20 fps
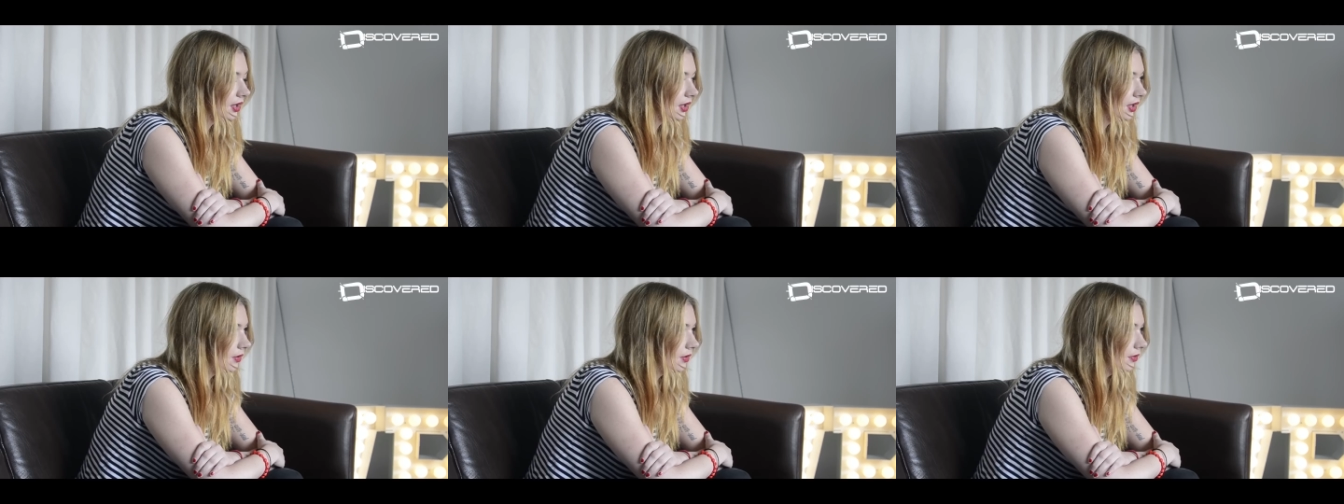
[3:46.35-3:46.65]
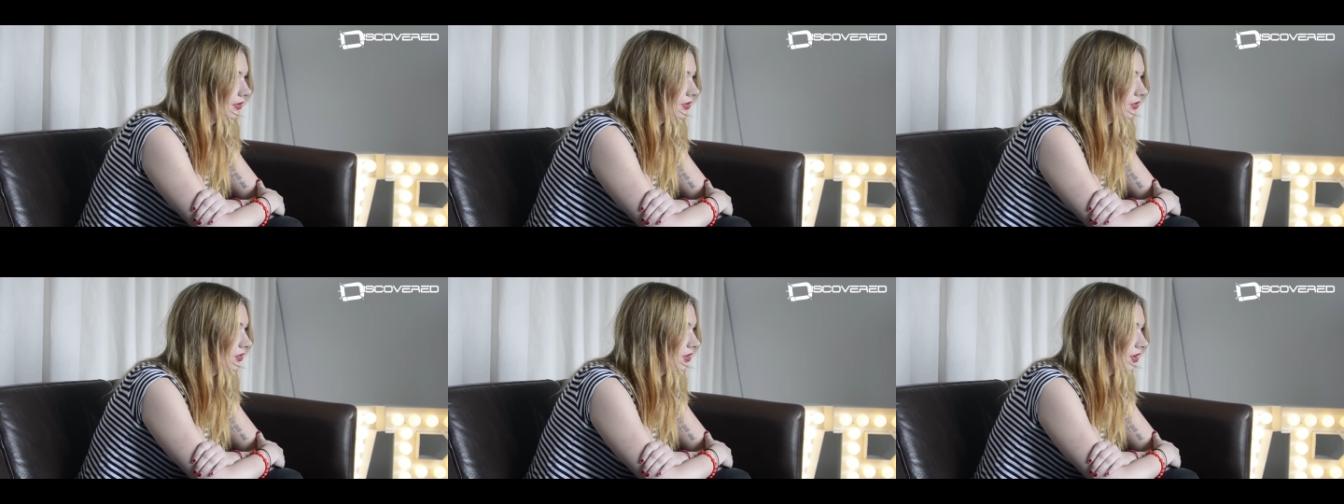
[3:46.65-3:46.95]
it
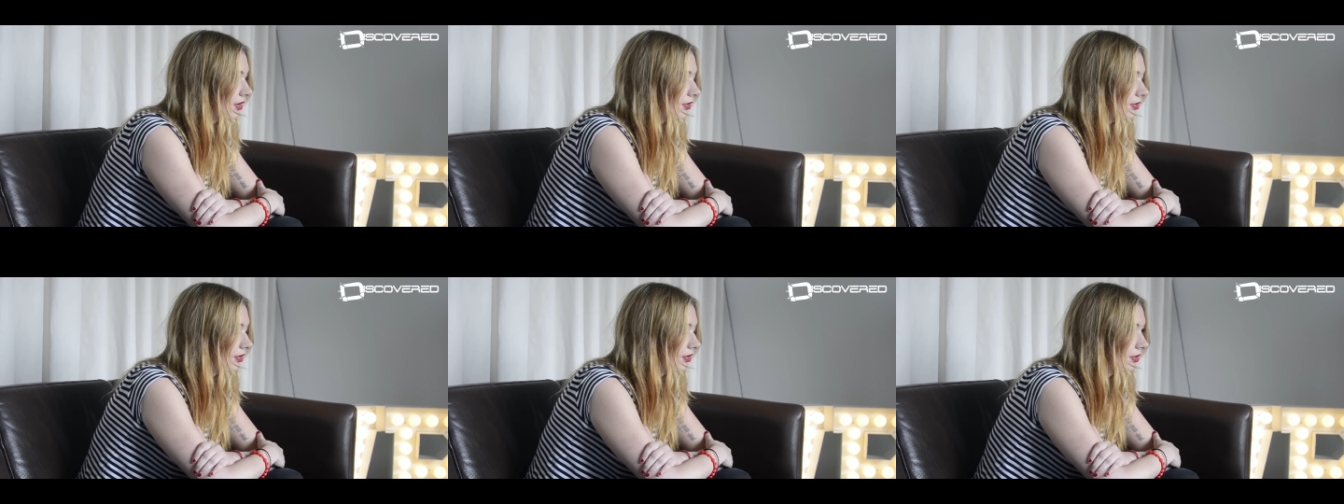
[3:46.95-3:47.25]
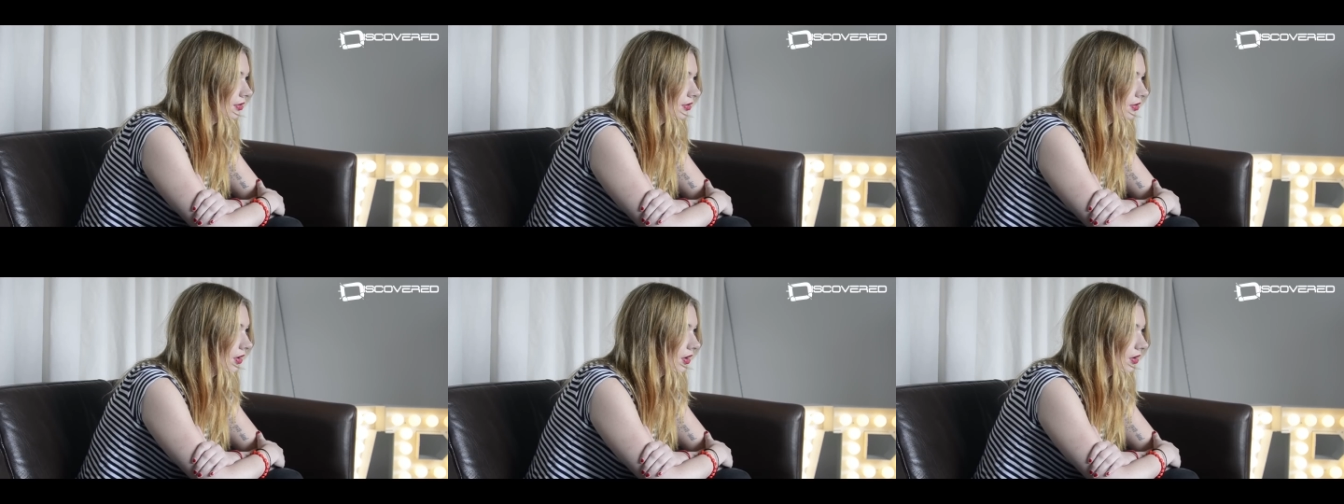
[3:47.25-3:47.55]
was
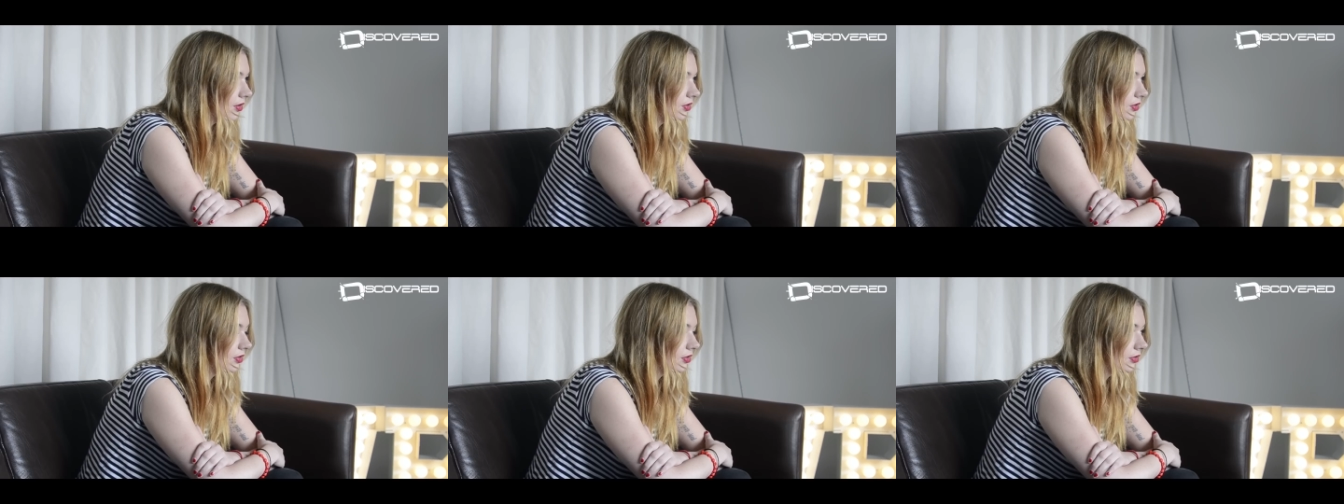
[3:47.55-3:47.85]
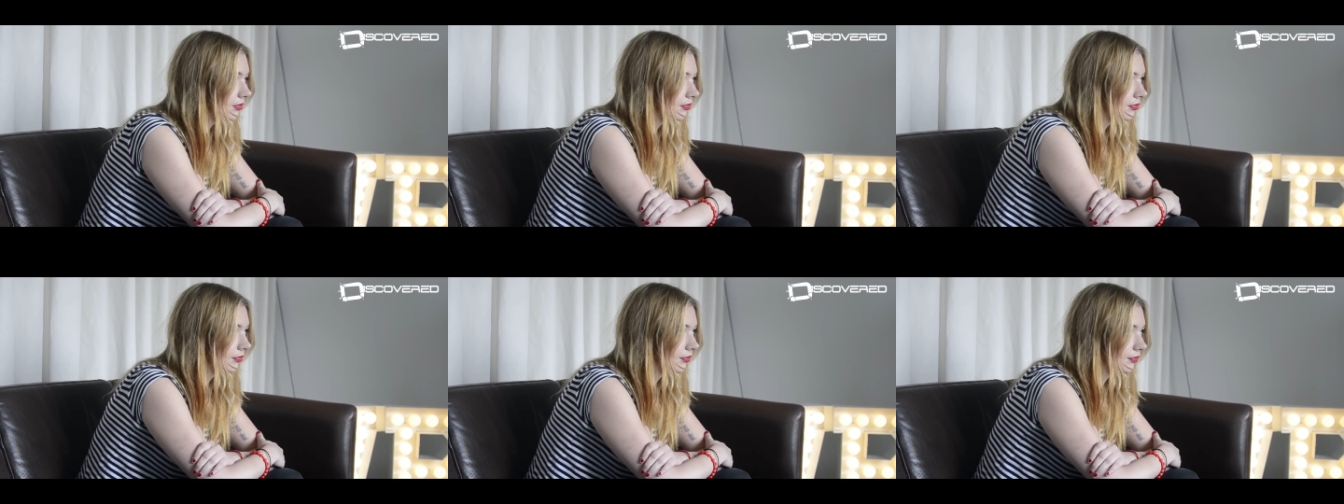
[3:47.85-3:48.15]
just such
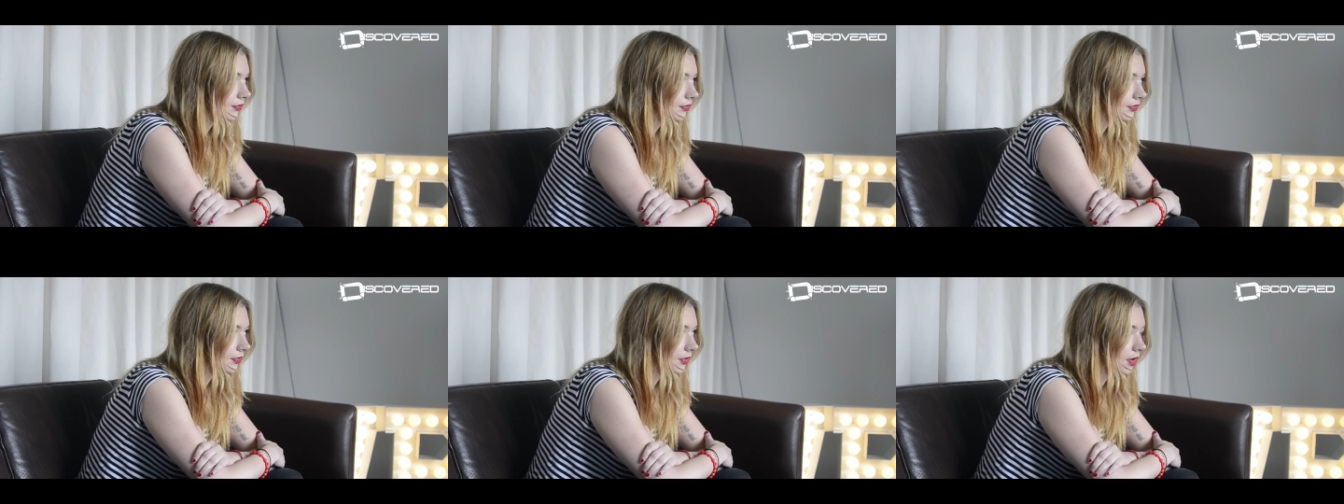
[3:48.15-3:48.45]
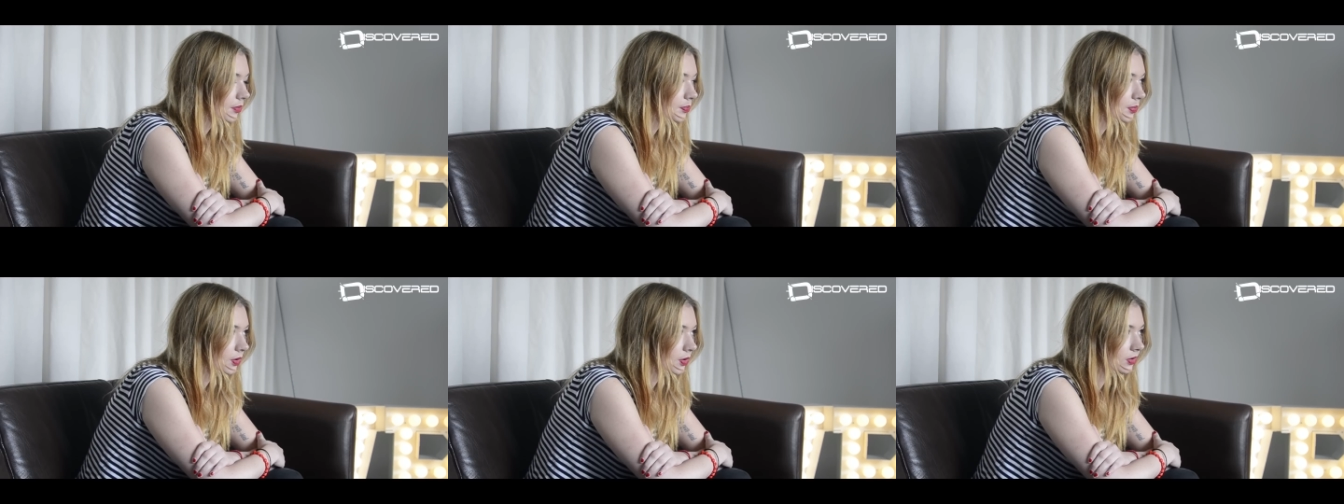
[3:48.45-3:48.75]

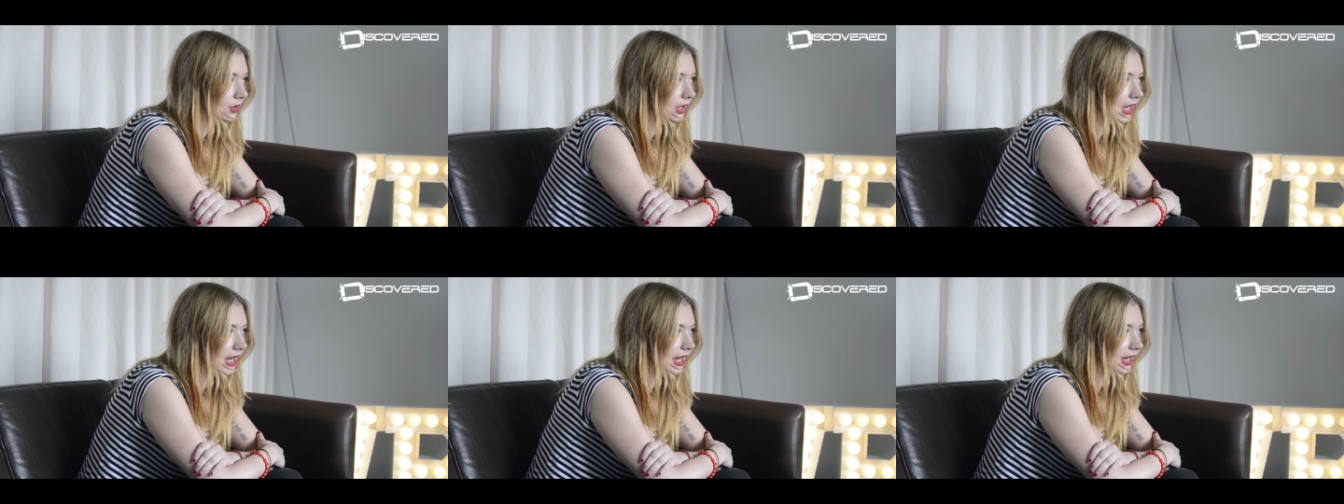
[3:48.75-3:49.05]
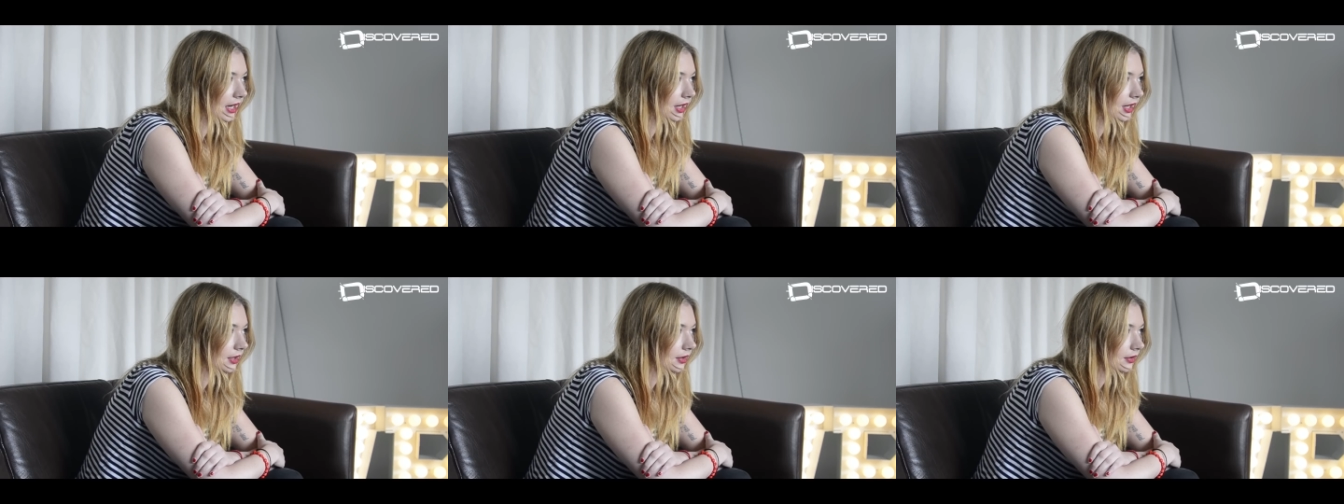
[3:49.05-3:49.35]
a ball
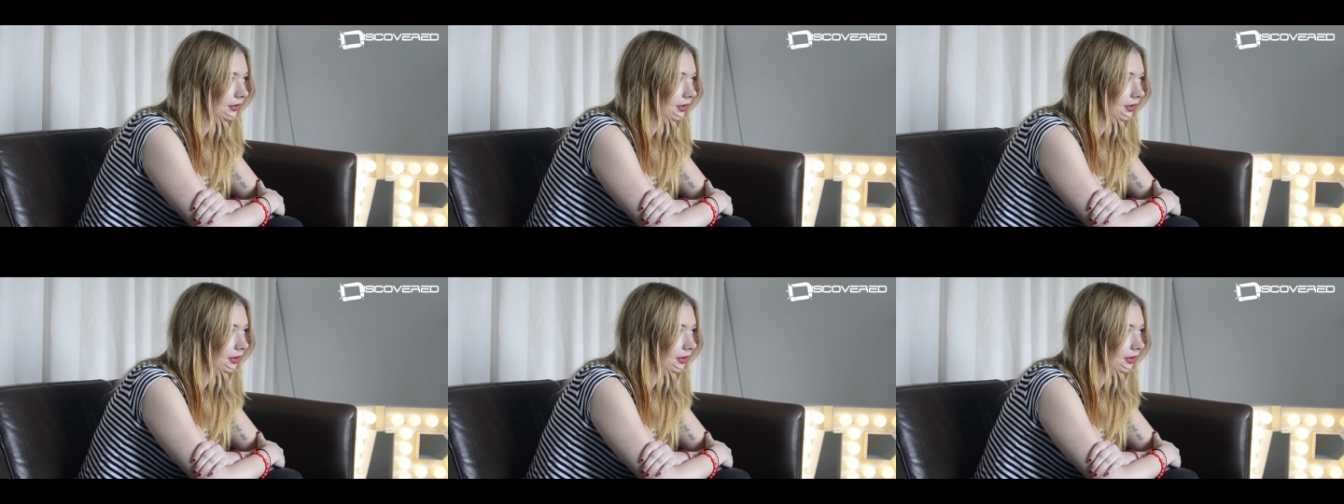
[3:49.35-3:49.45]
ache